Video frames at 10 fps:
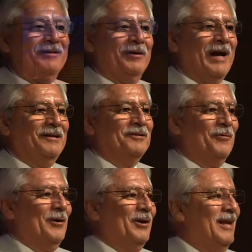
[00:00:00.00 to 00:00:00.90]
you guys
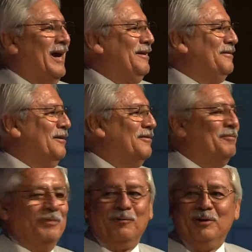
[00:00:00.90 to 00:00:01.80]
don't realize this,
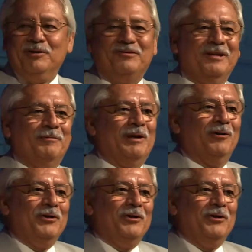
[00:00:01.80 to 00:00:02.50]
but when you sit up here,